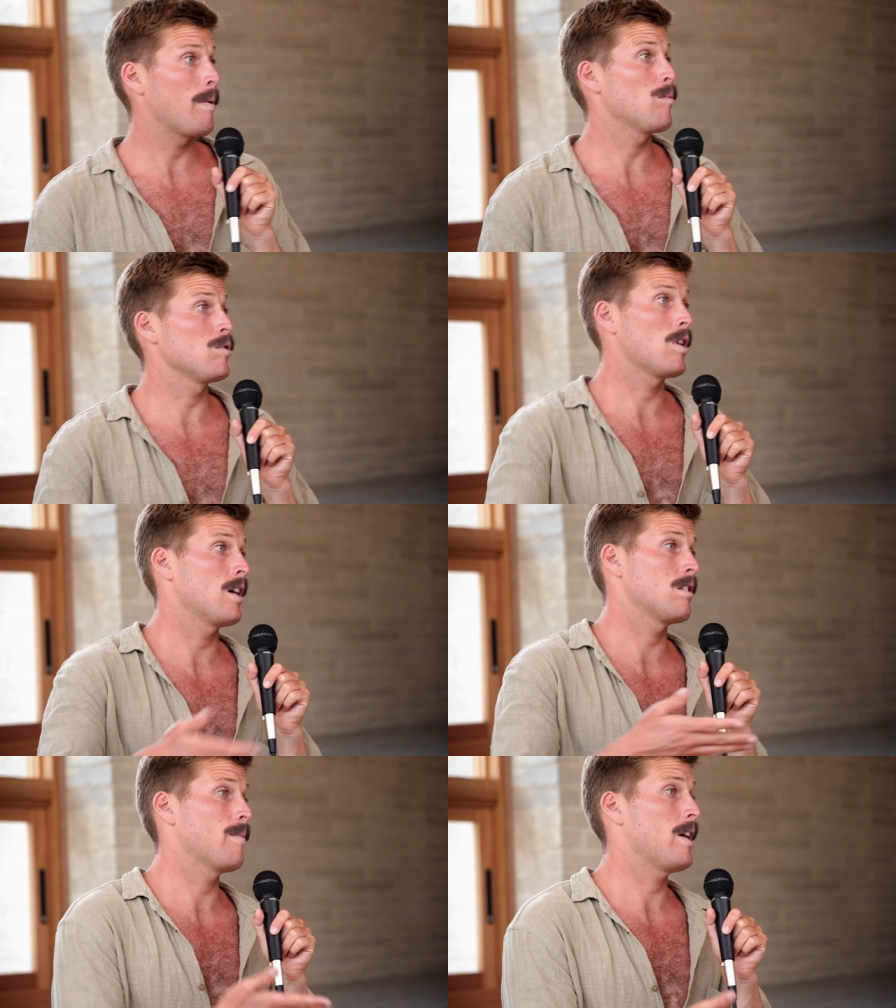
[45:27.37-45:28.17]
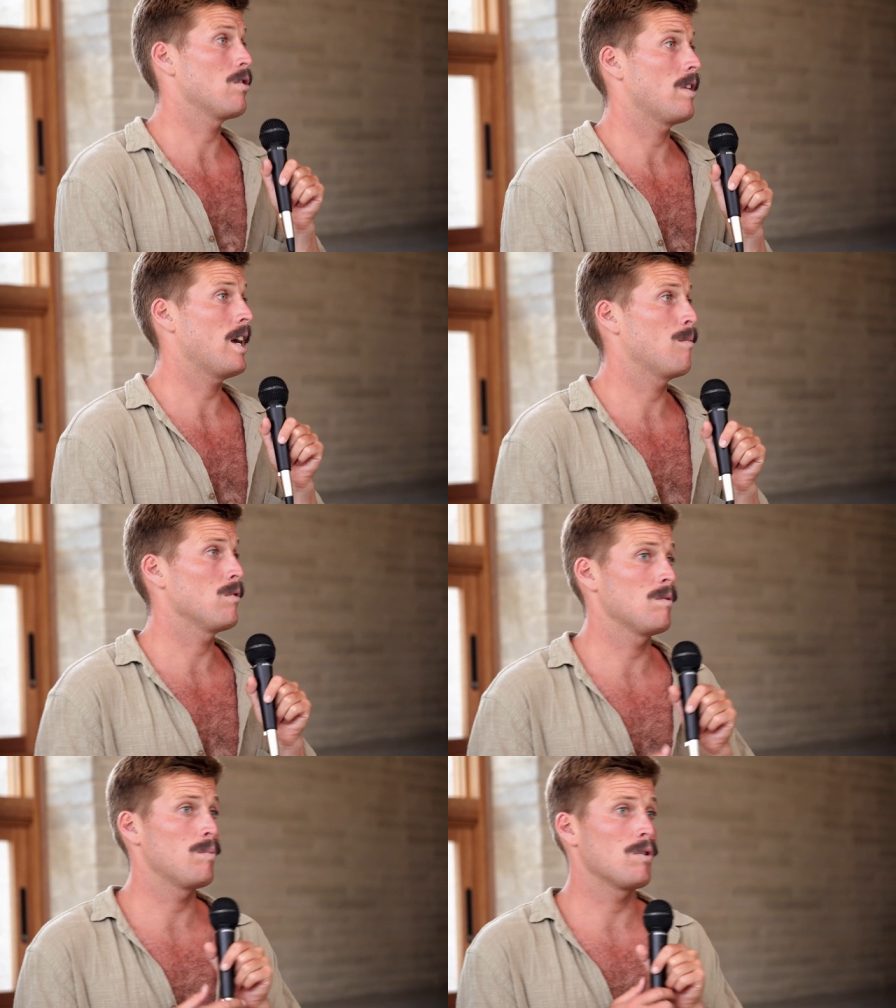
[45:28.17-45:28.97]
people sign to major
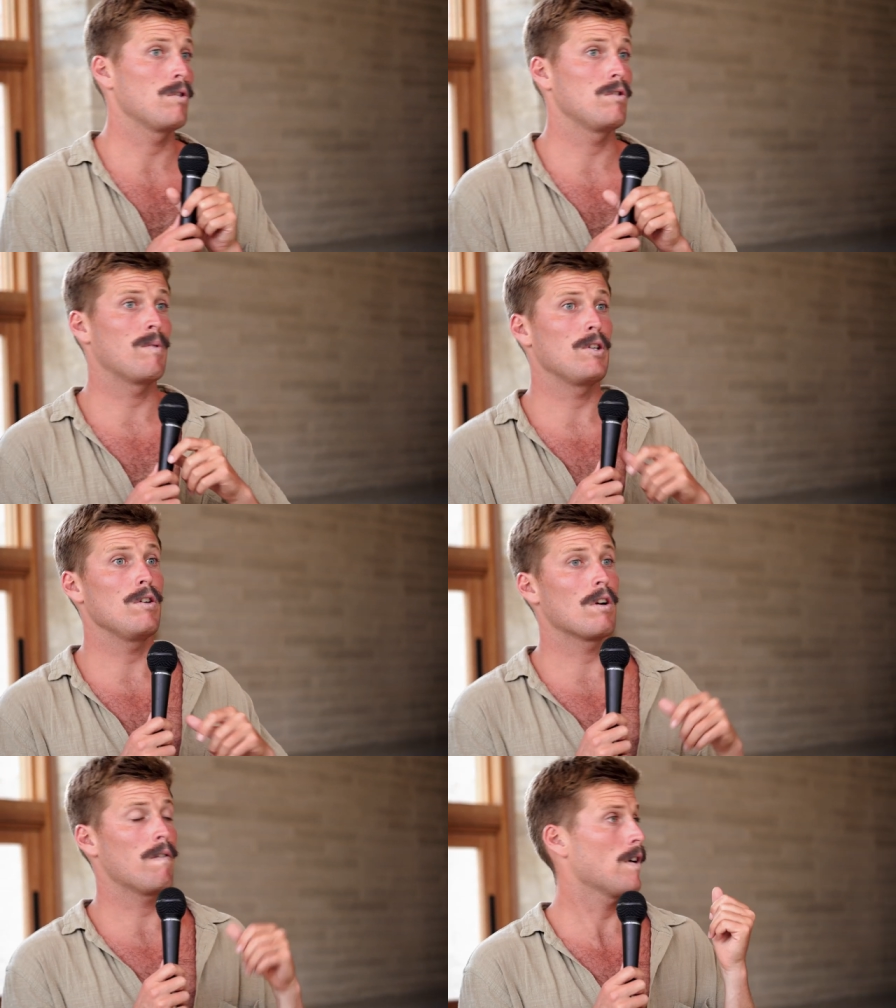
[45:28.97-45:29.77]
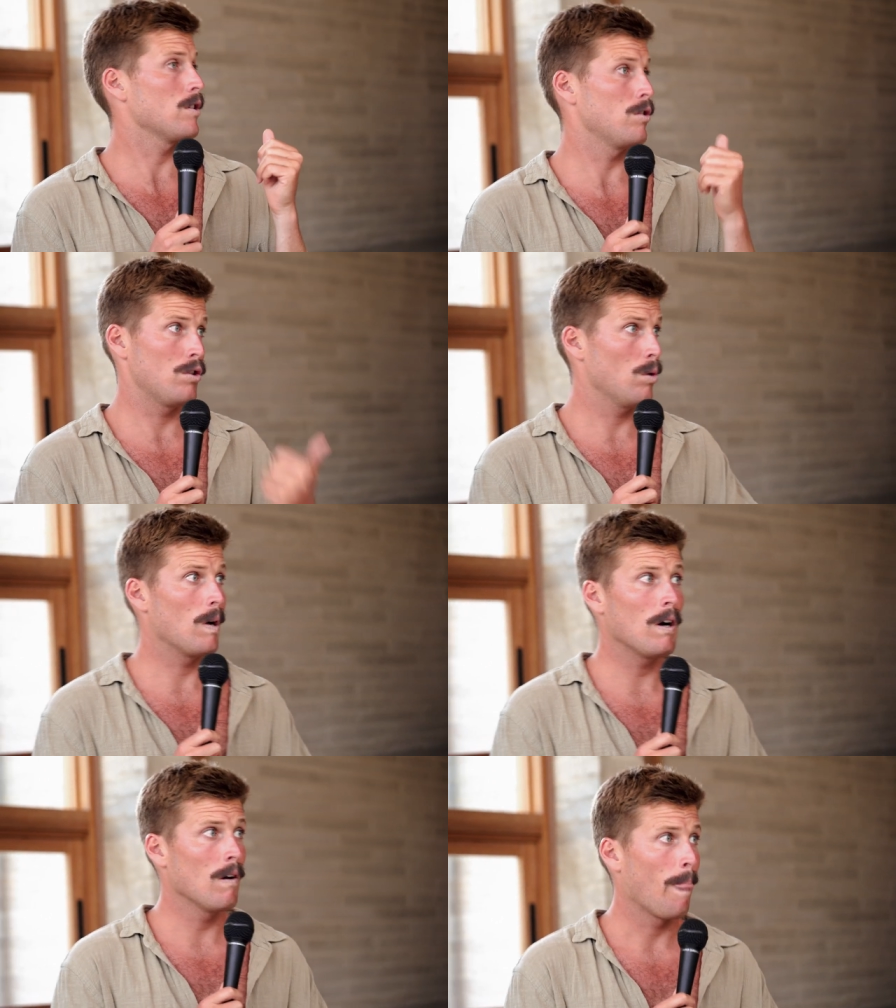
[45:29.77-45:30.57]
labels, is because when you got to front a
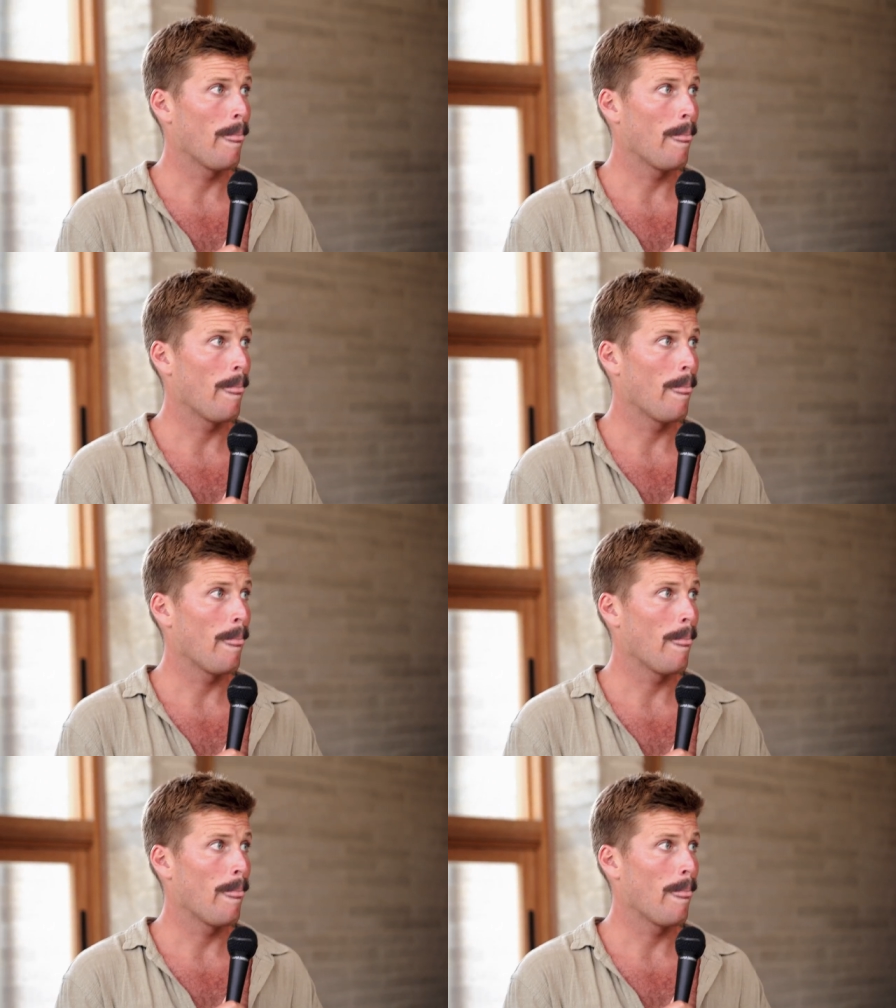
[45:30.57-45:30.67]
tour,